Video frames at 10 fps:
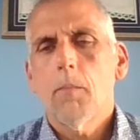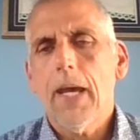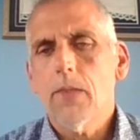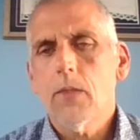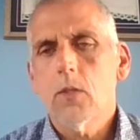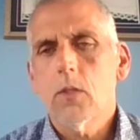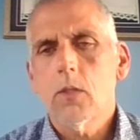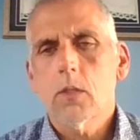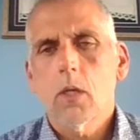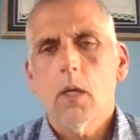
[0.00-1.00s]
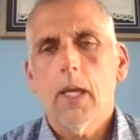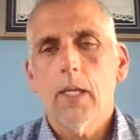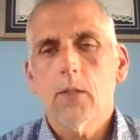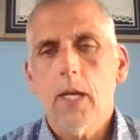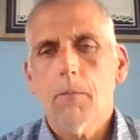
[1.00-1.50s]
pathogens
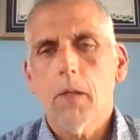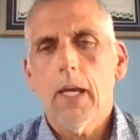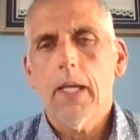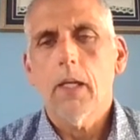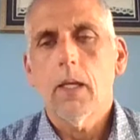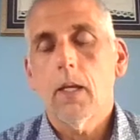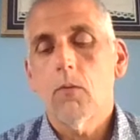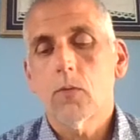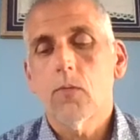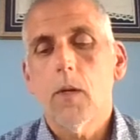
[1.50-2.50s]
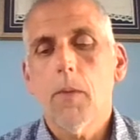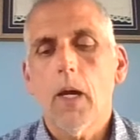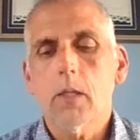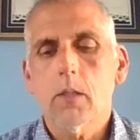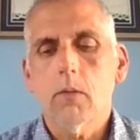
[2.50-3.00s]
and saprolite, and it was very
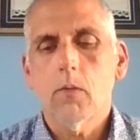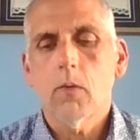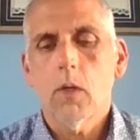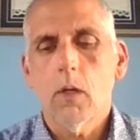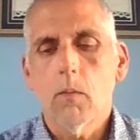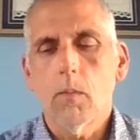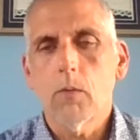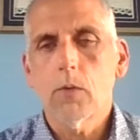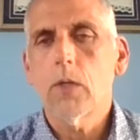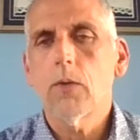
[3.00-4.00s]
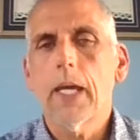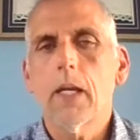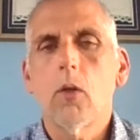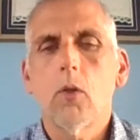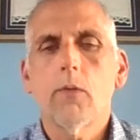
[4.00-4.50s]
positive, but we still got to
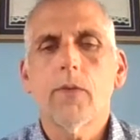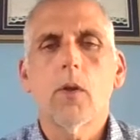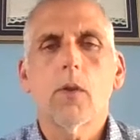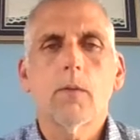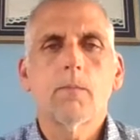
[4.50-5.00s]
go a little further.